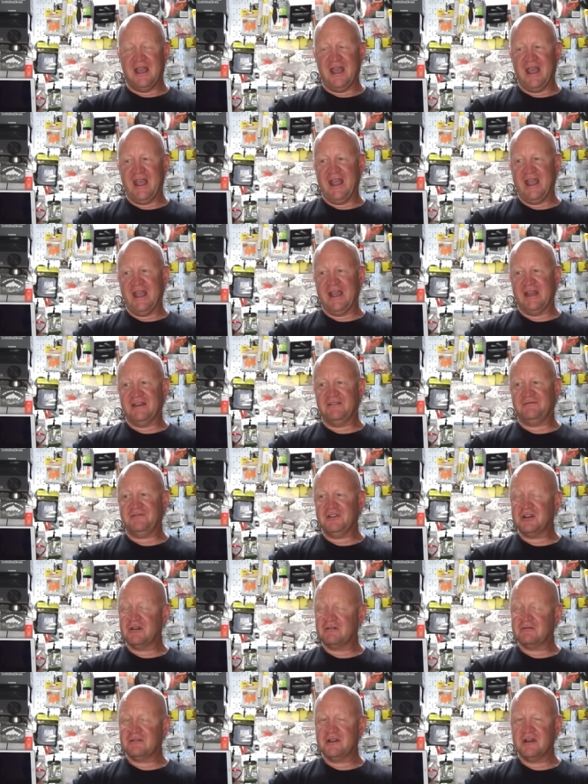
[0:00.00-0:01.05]
And if you
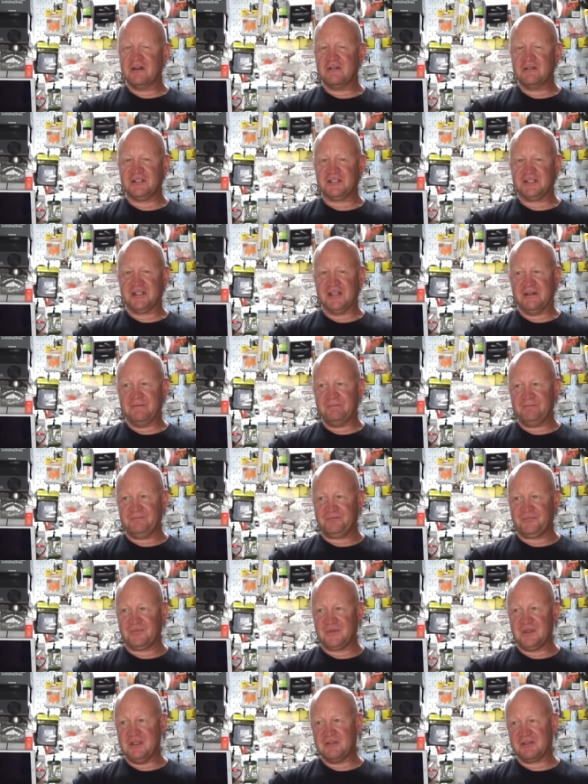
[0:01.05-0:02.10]
don't notice it,
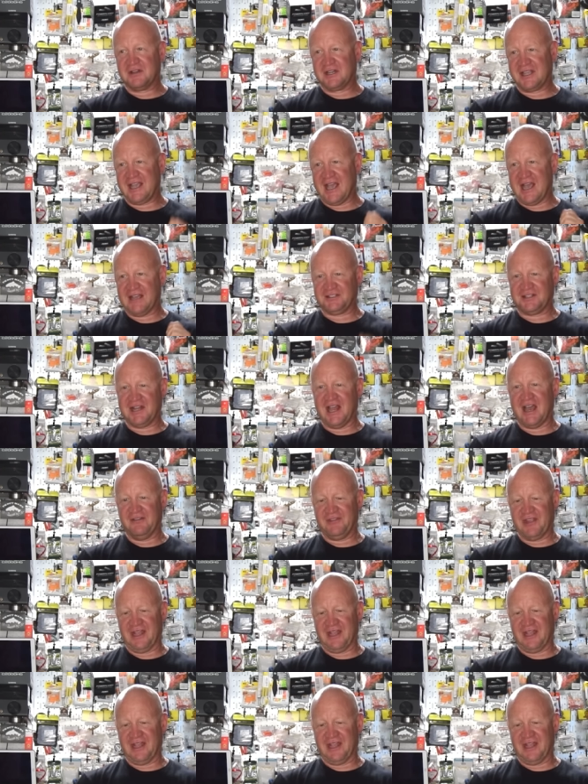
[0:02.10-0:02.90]
you can cast out